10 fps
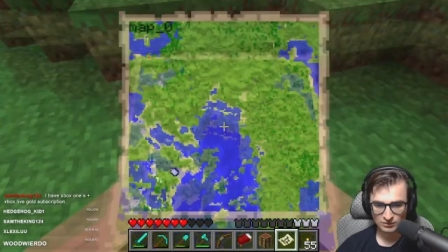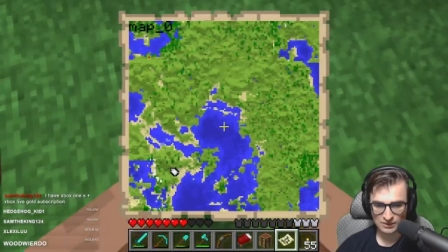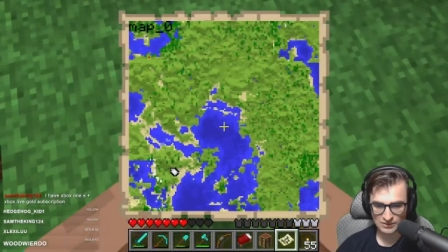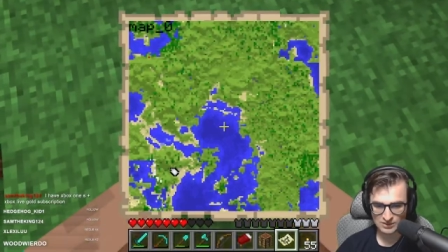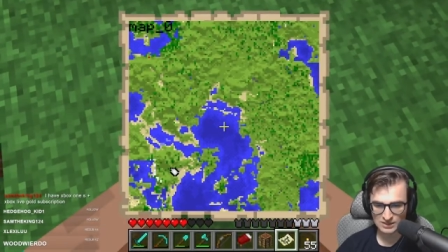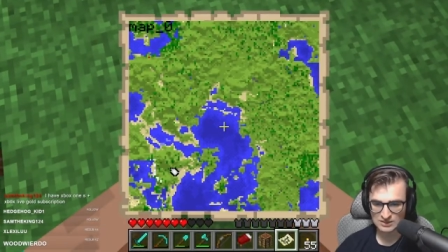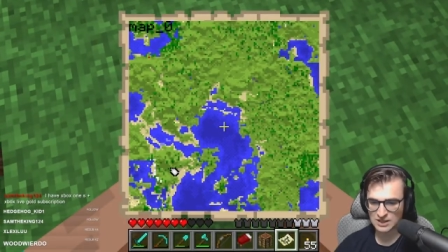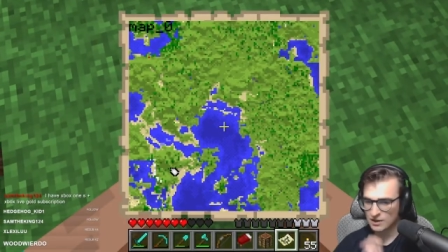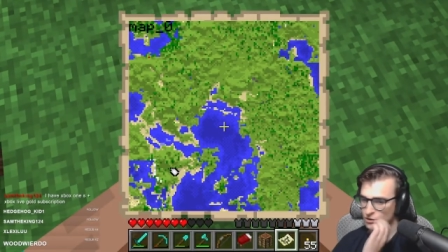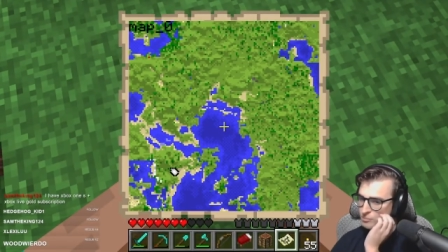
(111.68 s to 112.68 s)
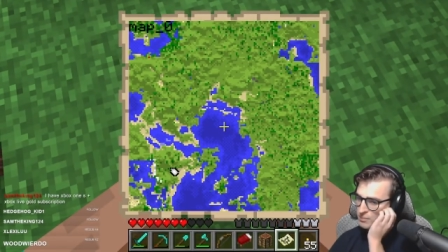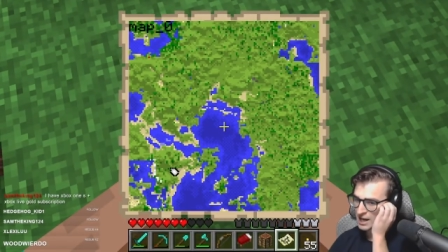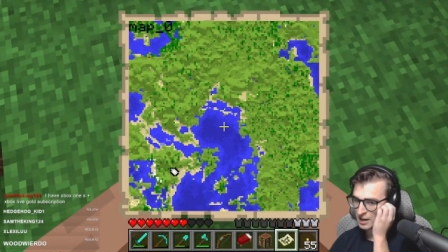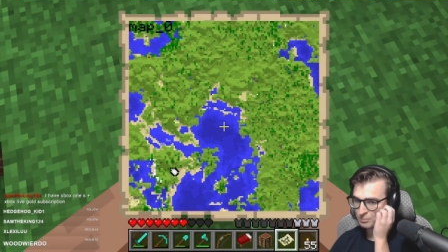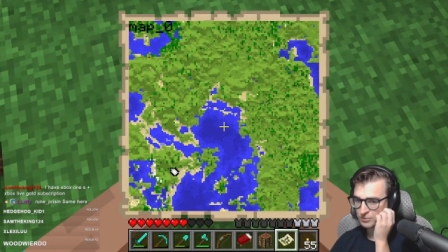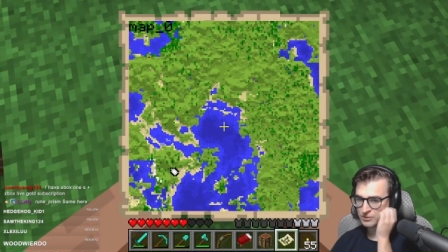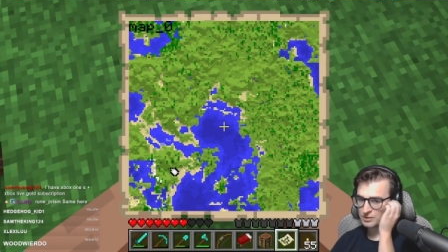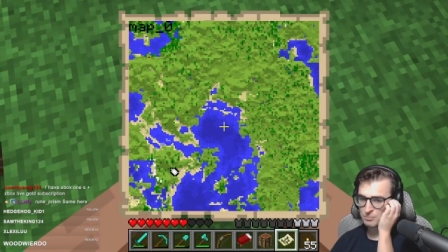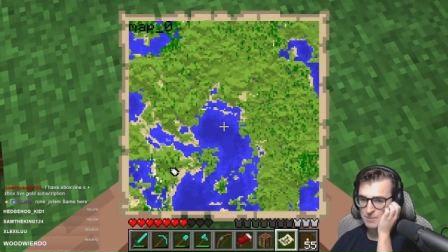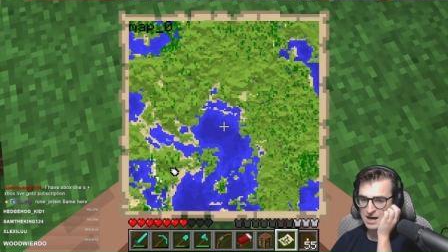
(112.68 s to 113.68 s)
That's the entire map
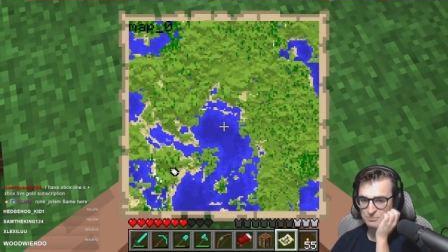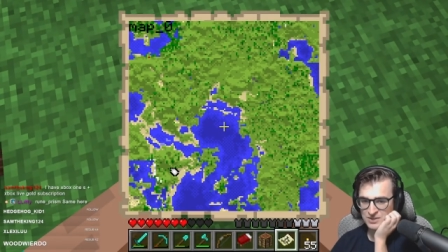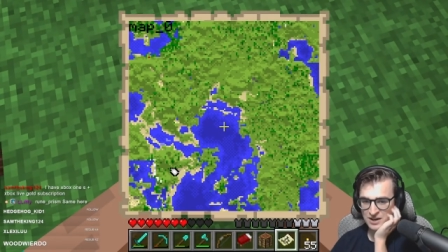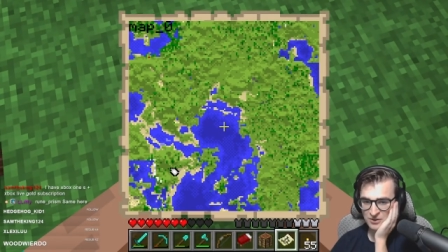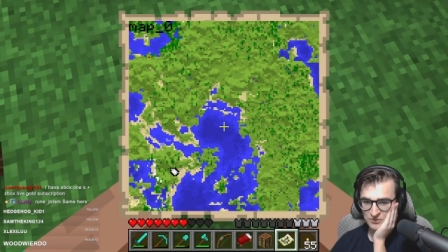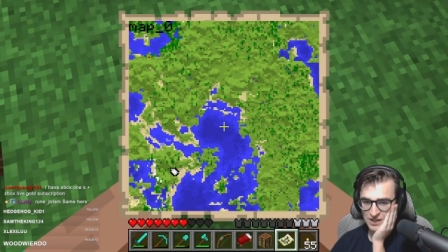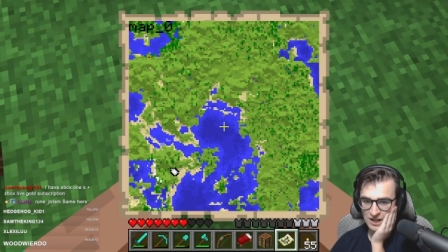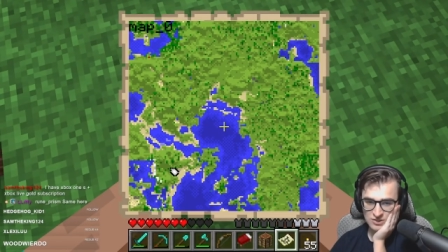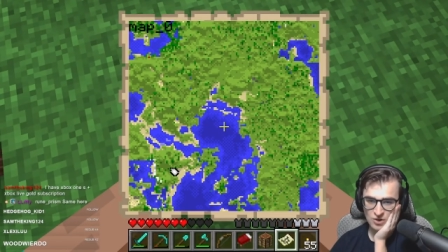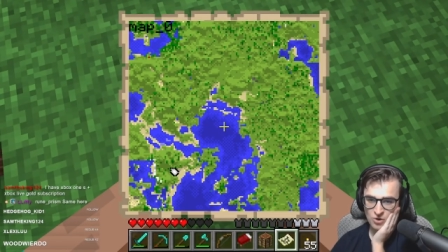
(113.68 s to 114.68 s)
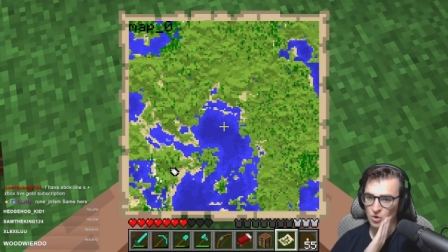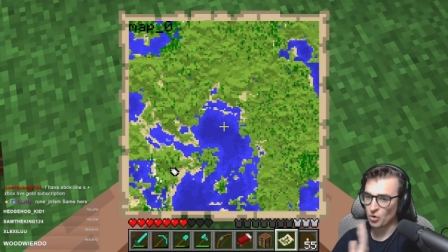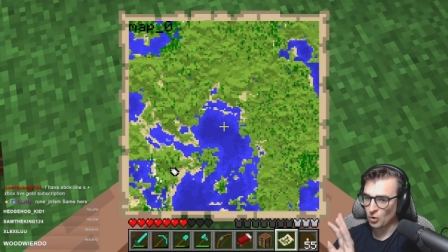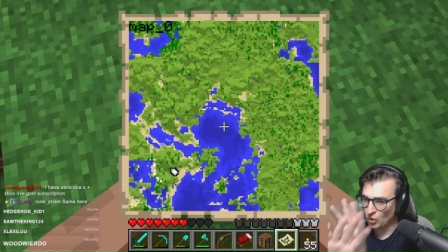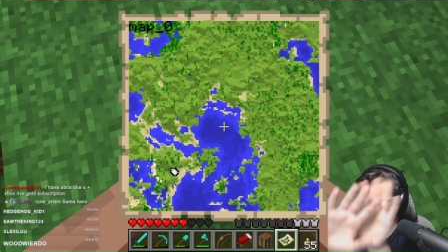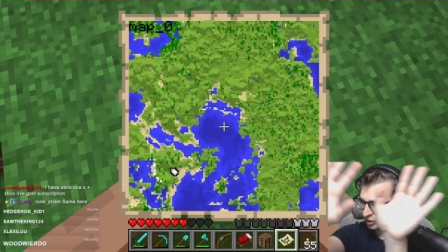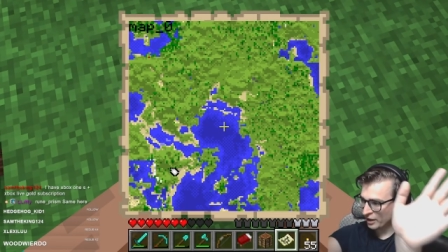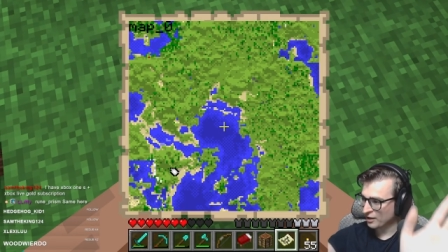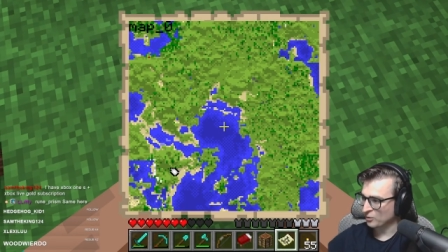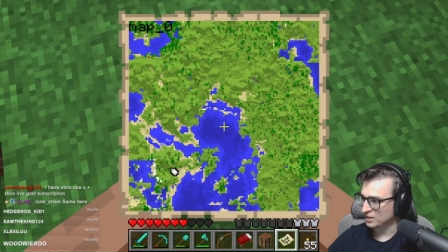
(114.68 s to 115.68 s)
mapped out. That's our whole
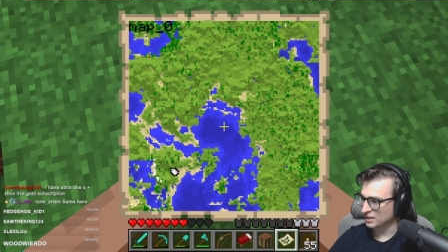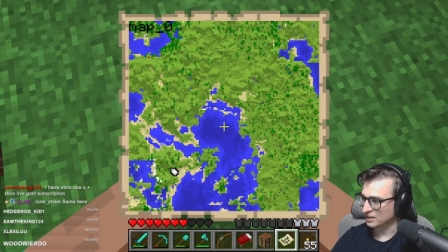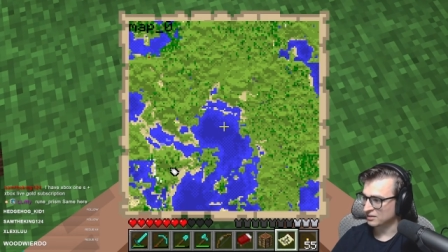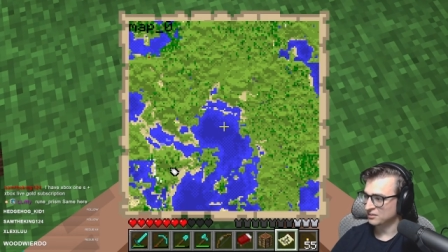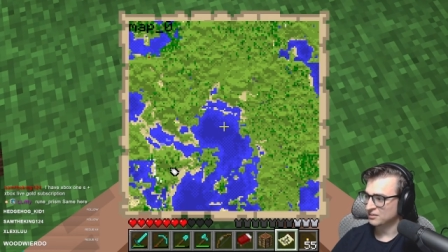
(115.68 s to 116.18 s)
area.